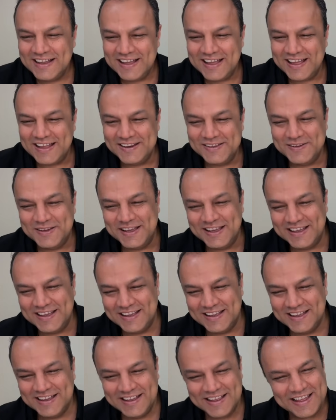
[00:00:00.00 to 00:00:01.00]
Anyway,
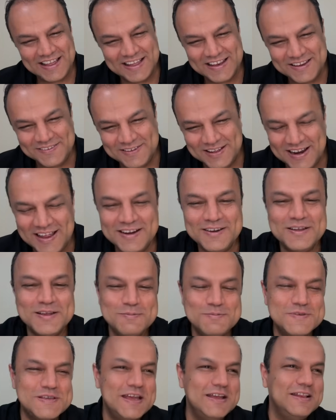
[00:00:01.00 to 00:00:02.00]
I like to
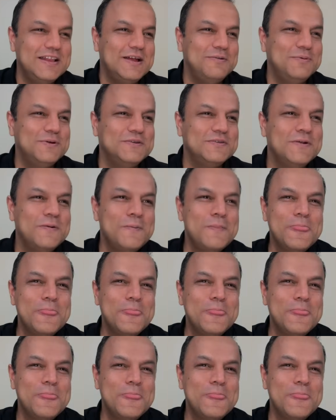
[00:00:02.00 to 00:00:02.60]
keep saying that because